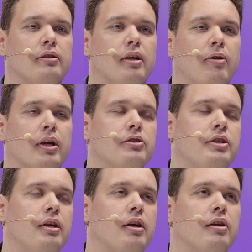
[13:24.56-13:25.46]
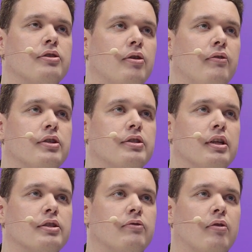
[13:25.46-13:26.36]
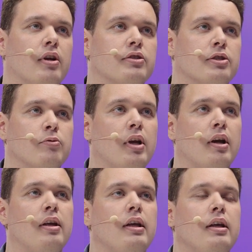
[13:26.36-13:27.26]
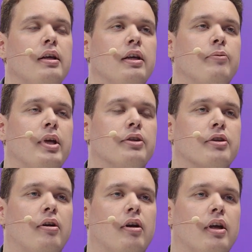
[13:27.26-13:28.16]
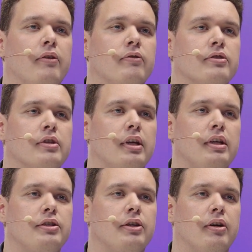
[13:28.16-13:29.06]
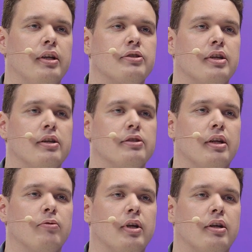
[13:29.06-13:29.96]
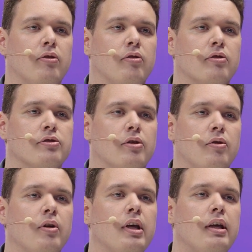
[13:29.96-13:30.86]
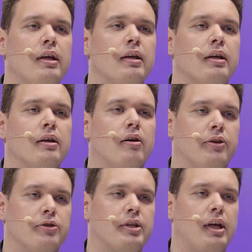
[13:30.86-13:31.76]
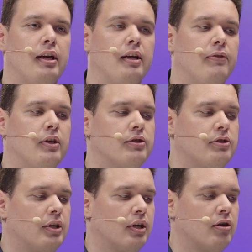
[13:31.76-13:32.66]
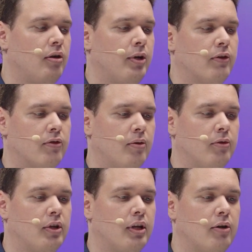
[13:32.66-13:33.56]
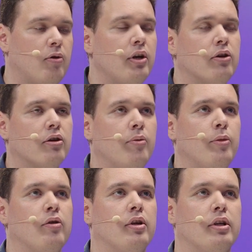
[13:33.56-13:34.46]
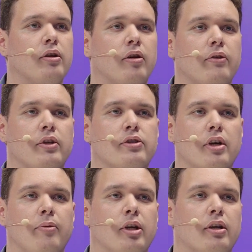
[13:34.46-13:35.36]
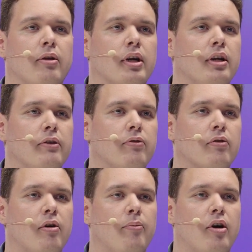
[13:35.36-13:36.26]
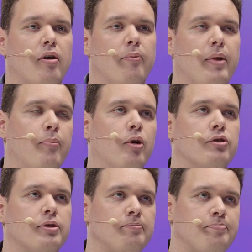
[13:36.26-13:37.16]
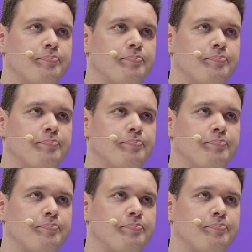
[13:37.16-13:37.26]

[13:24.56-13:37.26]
direct Jira service desk for us as well. It makes our lives easier in the sense that we can also understand if it's coming from the wider community or if it's coming directly from our members.